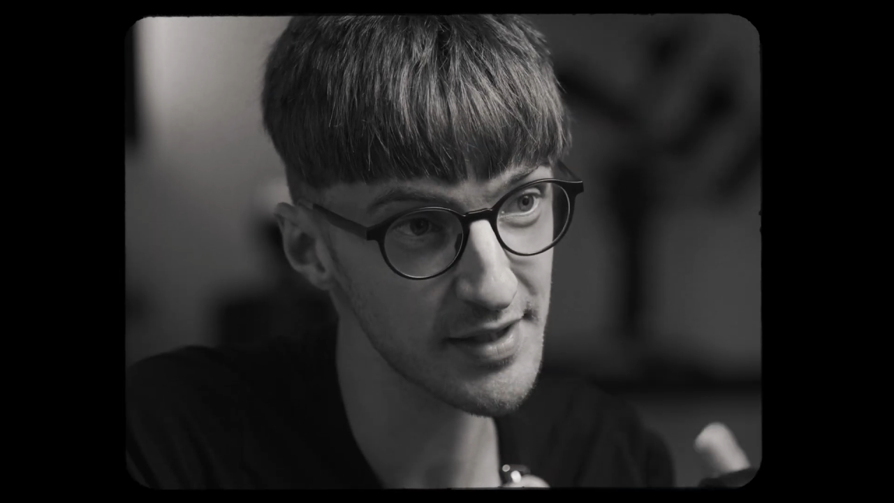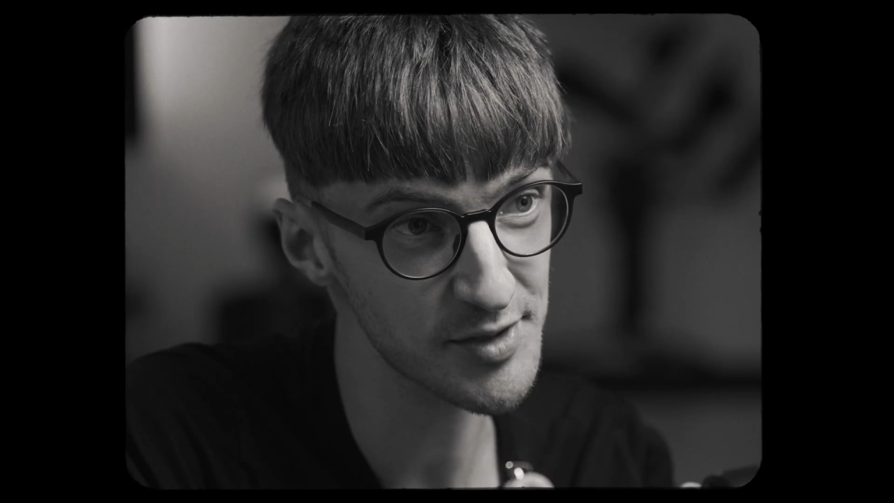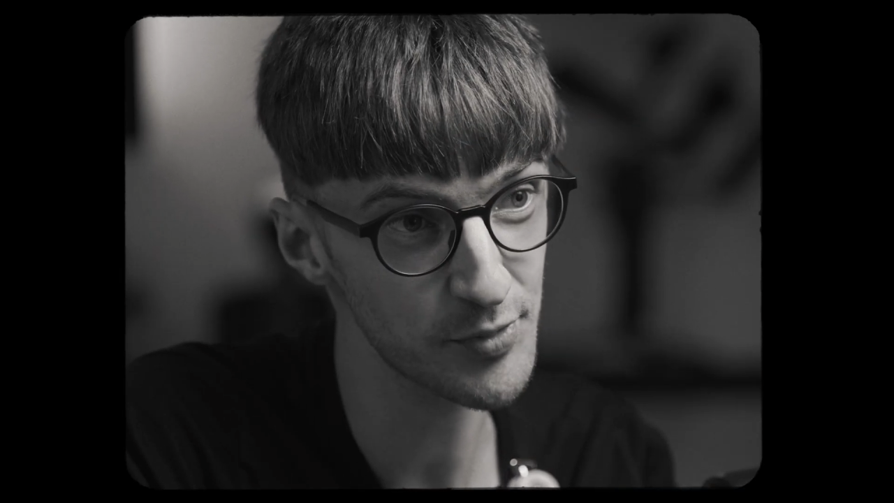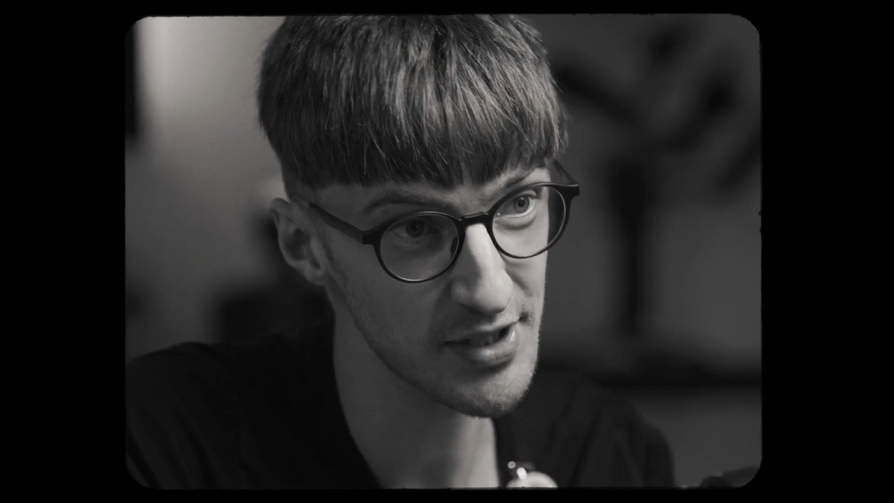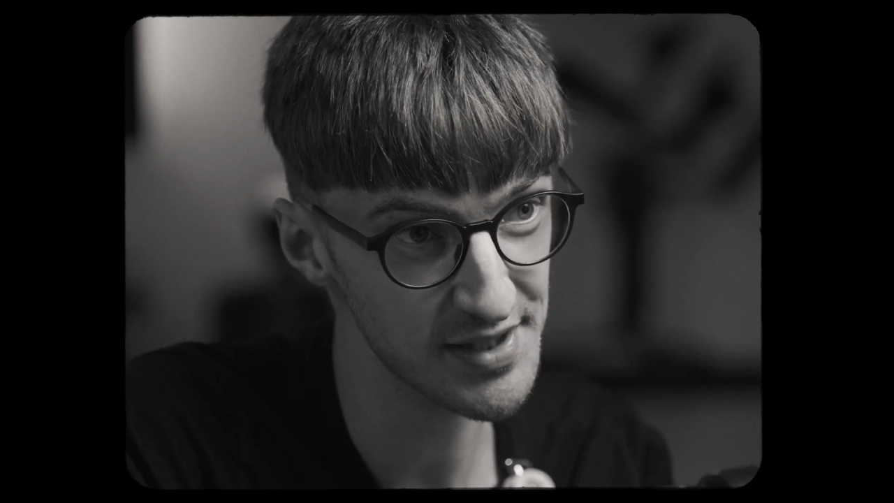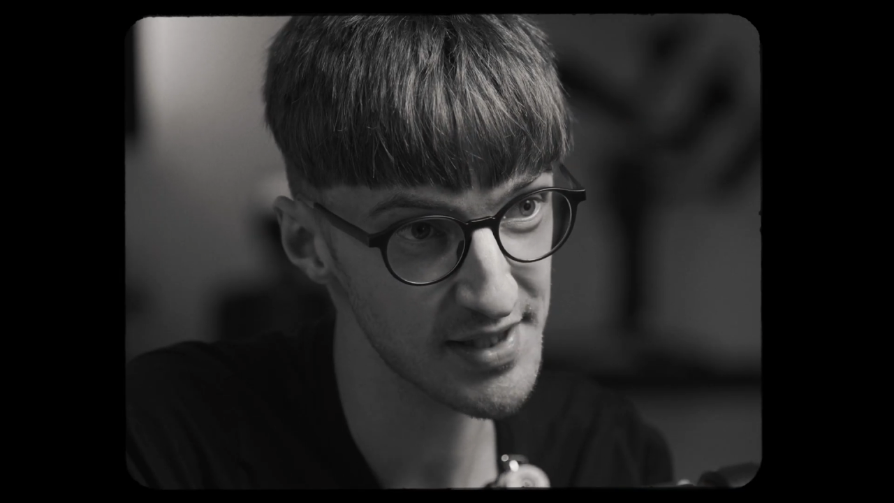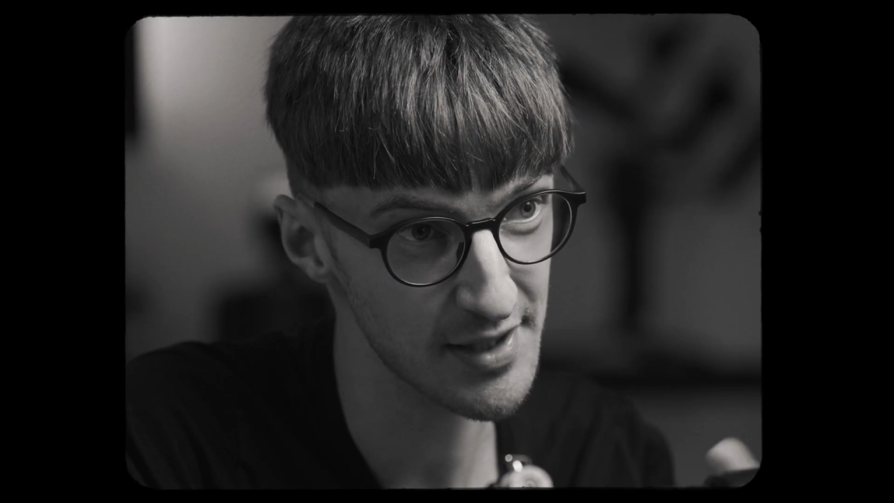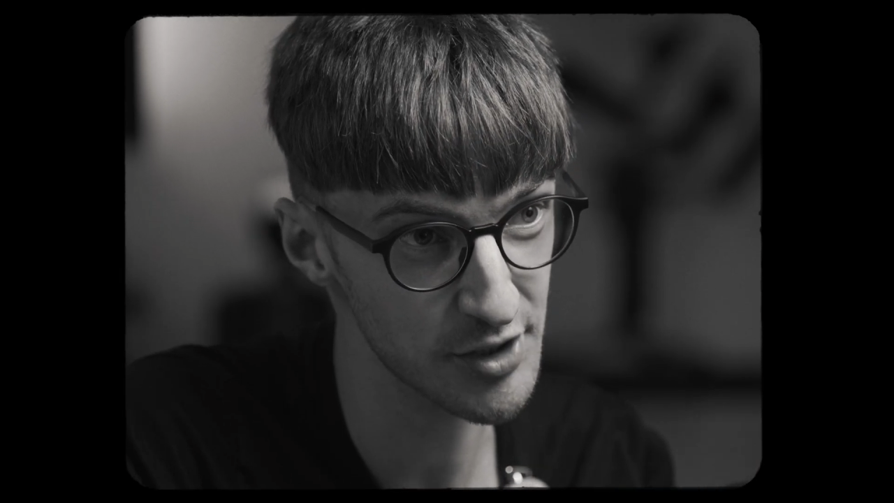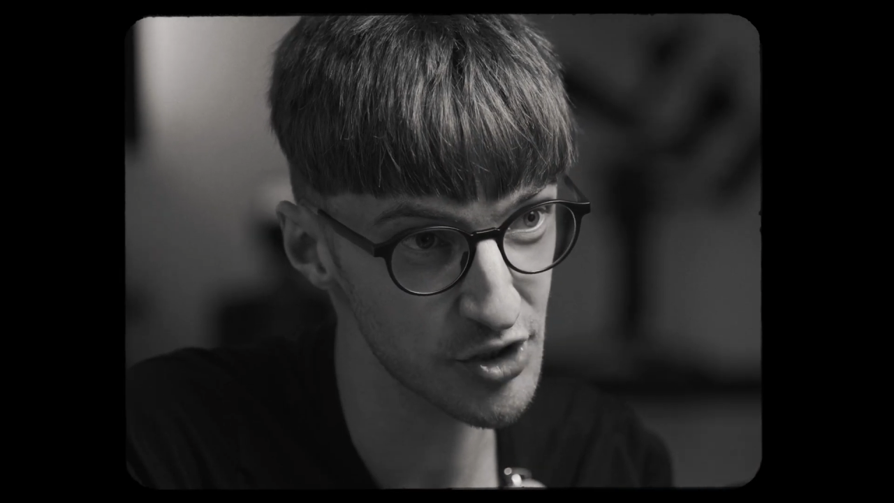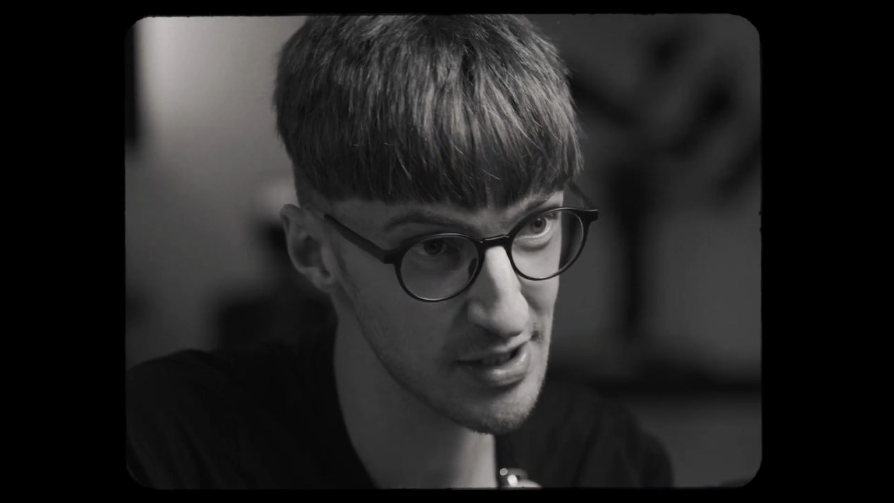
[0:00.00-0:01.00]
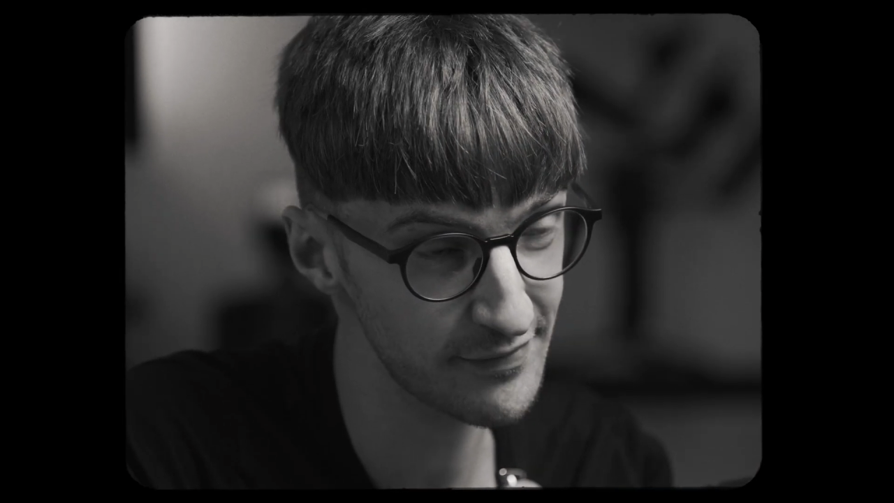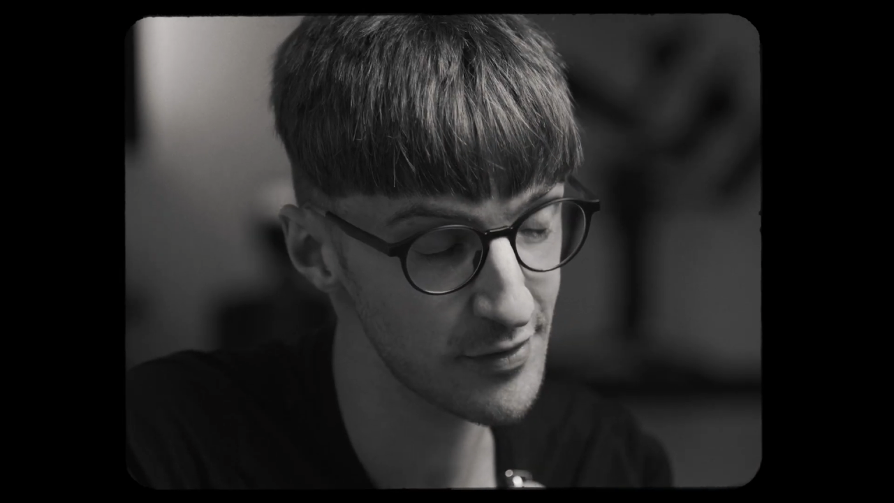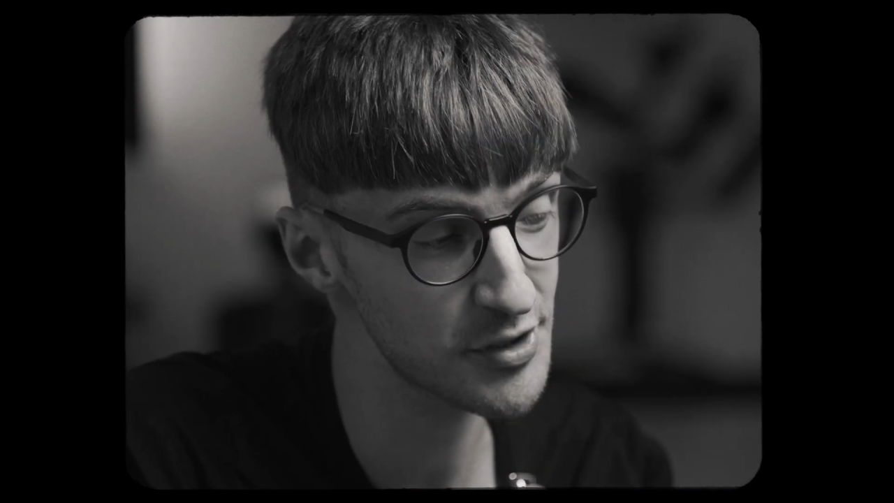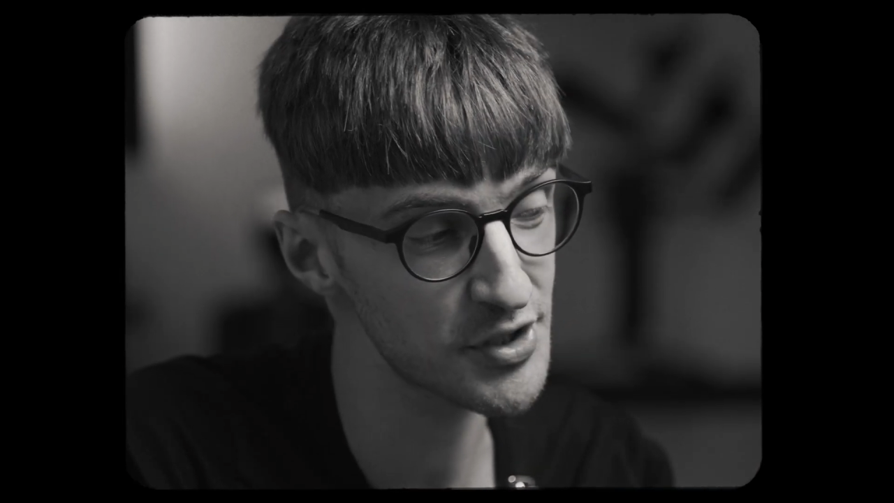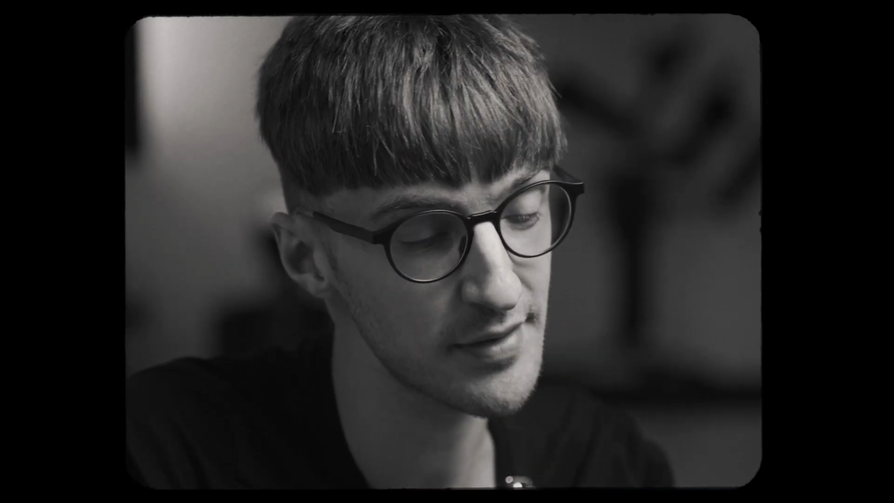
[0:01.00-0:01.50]
its predecessor G
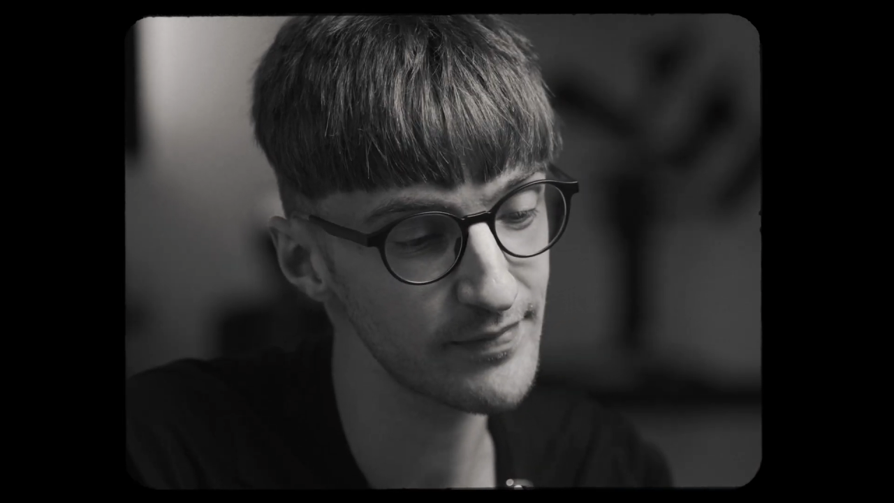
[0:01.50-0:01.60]
version